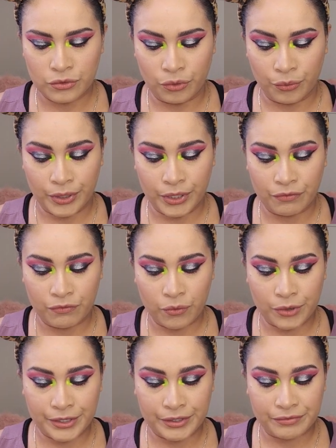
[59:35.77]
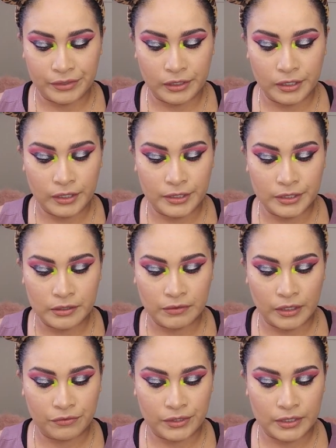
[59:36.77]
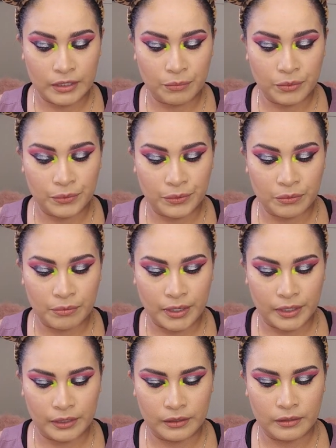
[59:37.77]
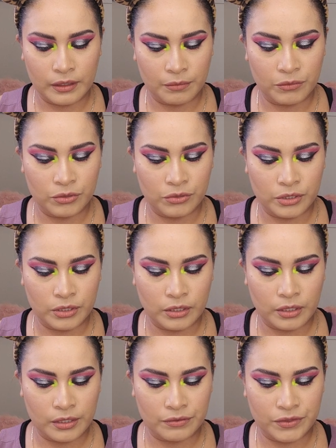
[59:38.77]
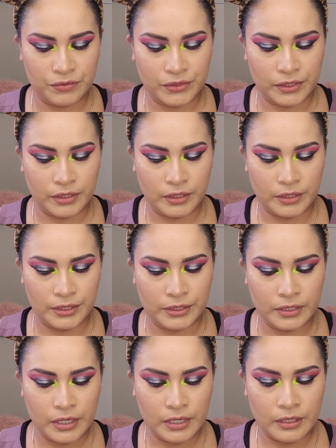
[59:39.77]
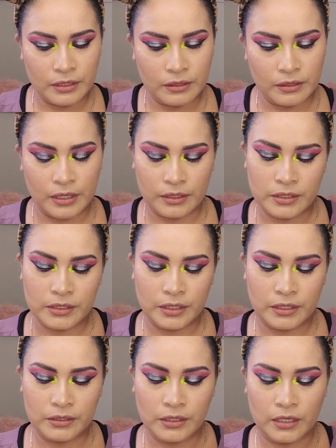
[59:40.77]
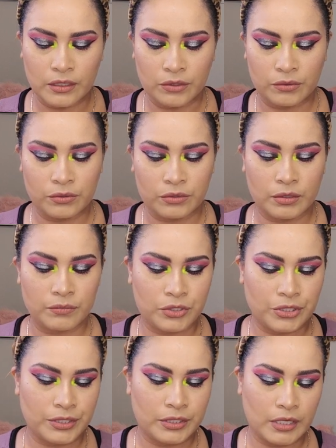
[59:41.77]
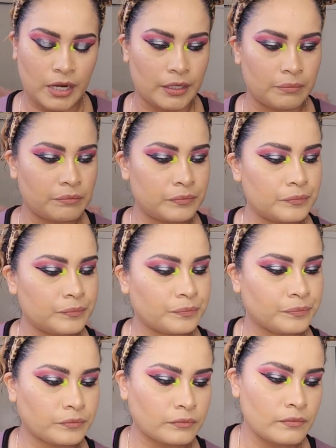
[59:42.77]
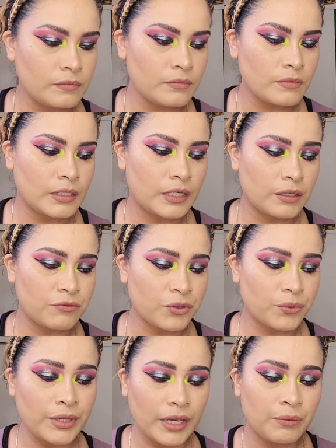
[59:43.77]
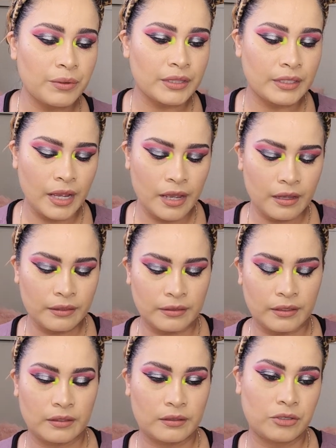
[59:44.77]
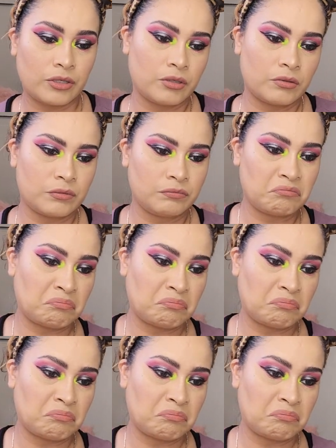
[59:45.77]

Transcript: 3-4 different colors. Like for example, with mine, I'm using a lot of different colors. Then it's gonna take you some certain time. And if you're okay with that, then you know,